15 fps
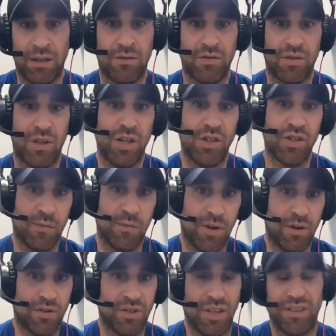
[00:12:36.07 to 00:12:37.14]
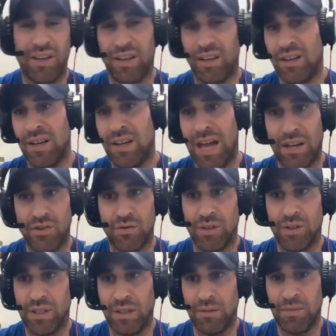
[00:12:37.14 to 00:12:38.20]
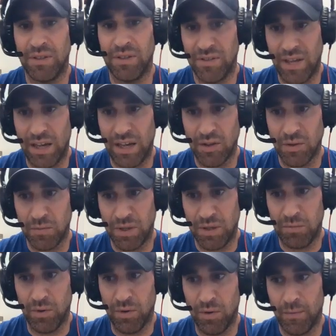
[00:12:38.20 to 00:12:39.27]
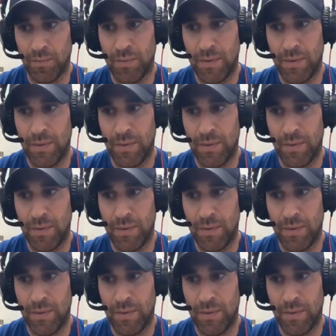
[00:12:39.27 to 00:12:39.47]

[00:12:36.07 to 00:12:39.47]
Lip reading: There's a lot of gym owners that can naturally be salespeople.